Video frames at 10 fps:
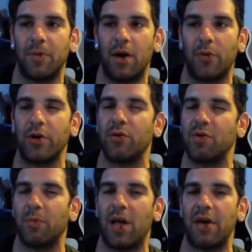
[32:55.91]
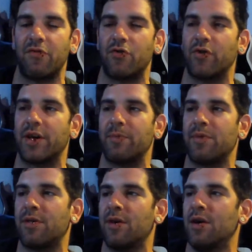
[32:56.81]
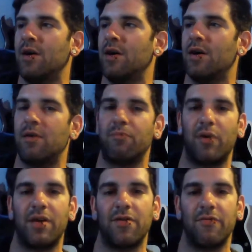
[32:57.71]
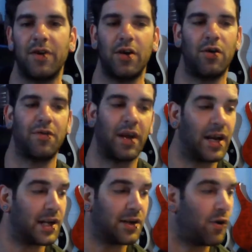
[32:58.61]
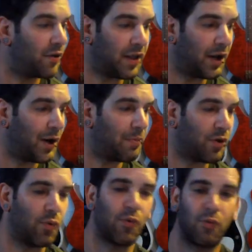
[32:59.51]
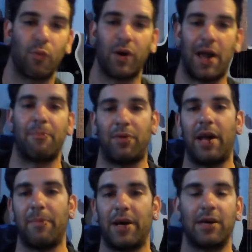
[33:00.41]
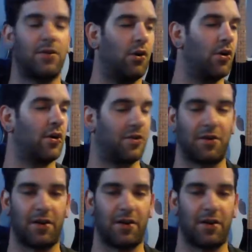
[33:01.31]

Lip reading: I want to do some live streams and play some videos. I got it all set up so when I play my guitar, it's going to